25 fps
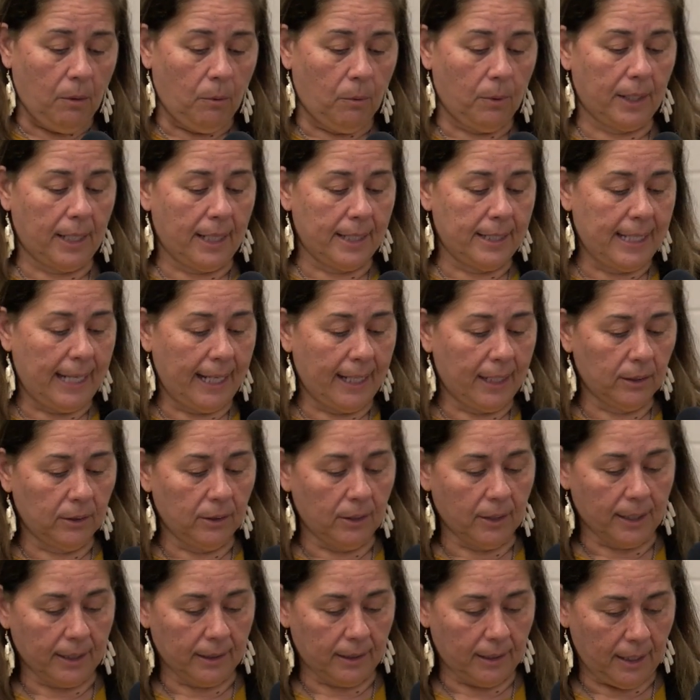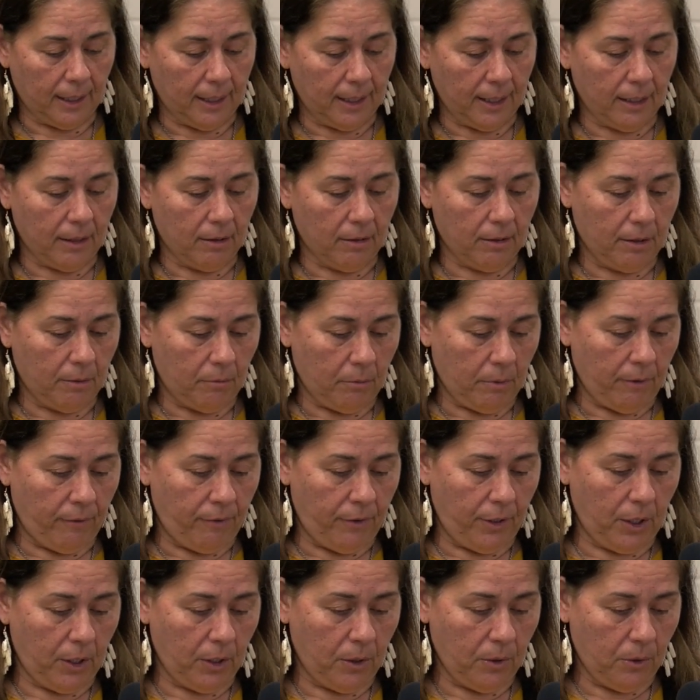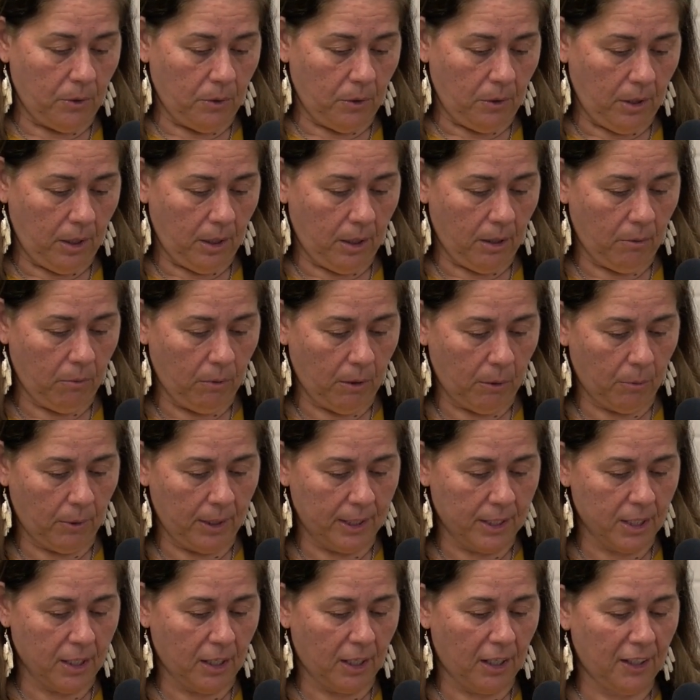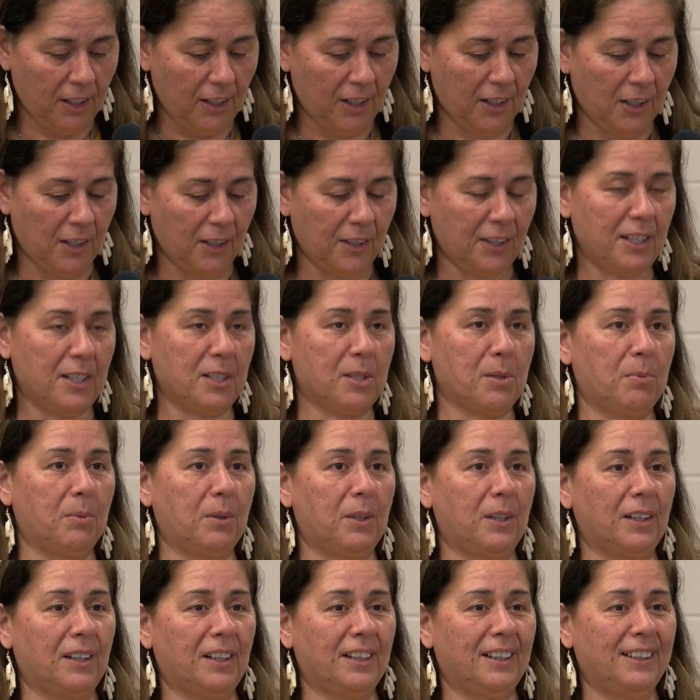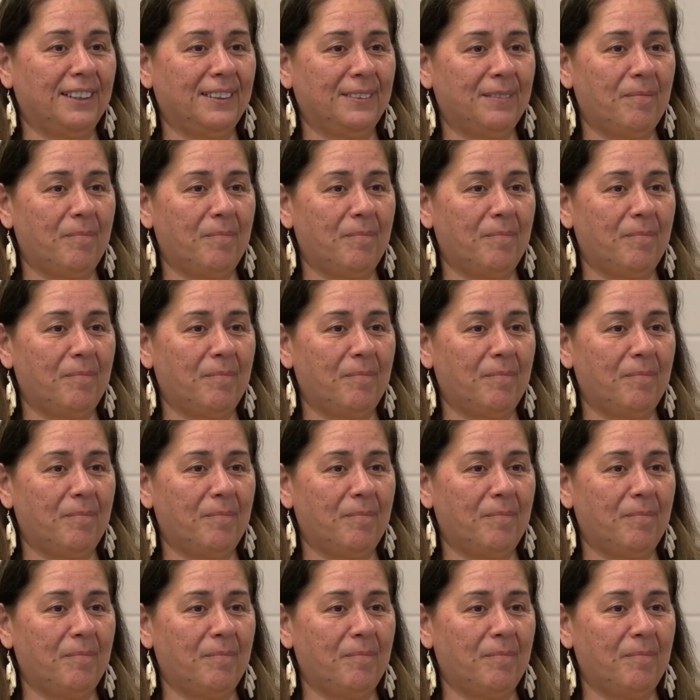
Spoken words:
When I take a look at the year in review, when we started all this work,